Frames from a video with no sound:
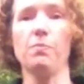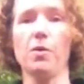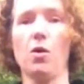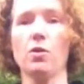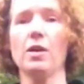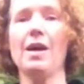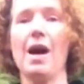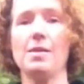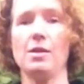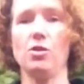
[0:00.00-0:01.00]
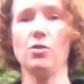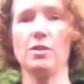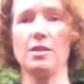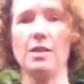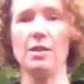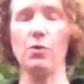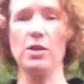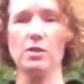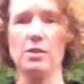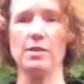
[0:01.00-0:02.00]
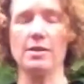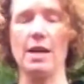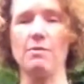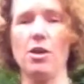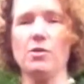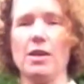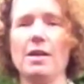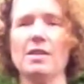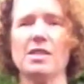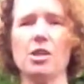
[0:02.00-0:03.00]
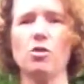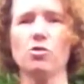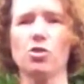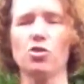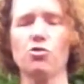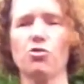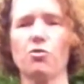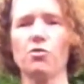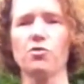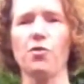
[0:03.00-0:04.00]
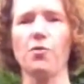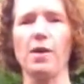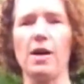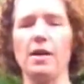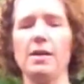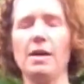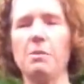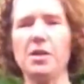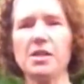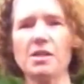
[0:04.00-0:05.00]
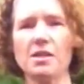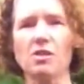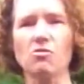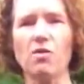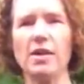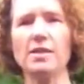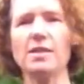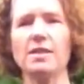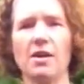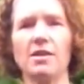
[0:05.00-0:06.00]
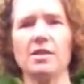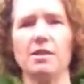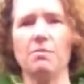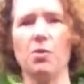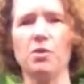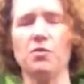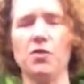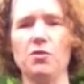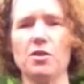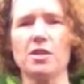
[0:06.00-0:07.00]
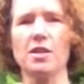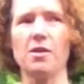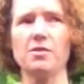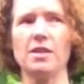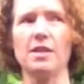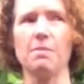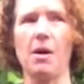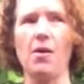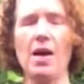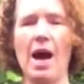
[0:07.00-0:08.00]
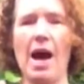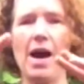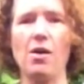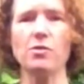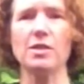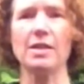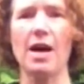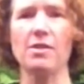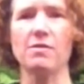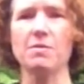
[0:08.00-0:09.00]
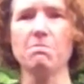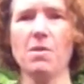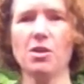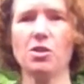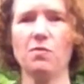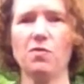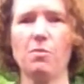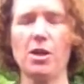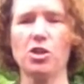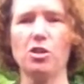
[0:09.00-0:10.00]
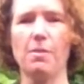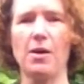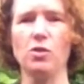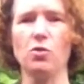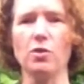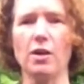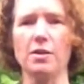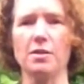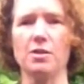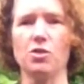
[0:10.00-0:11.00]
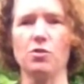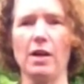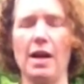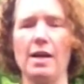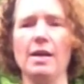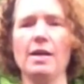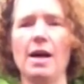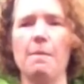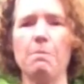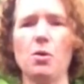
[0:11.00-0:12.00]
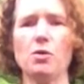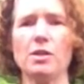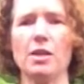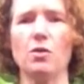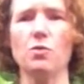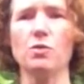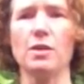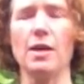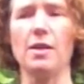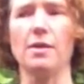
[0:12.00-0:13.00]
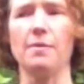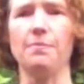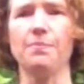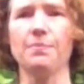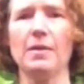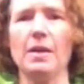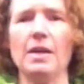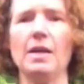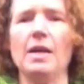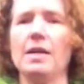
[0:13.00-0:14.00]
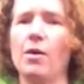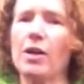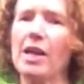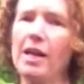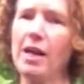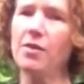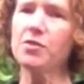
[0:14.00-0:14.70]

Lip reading: blog, and then you can see where to download it. There's loads of tutorials on there. But this is a great starting point for you to start thinking about how to gather as much information about your garden as you can and putting it all together. Now, I'd love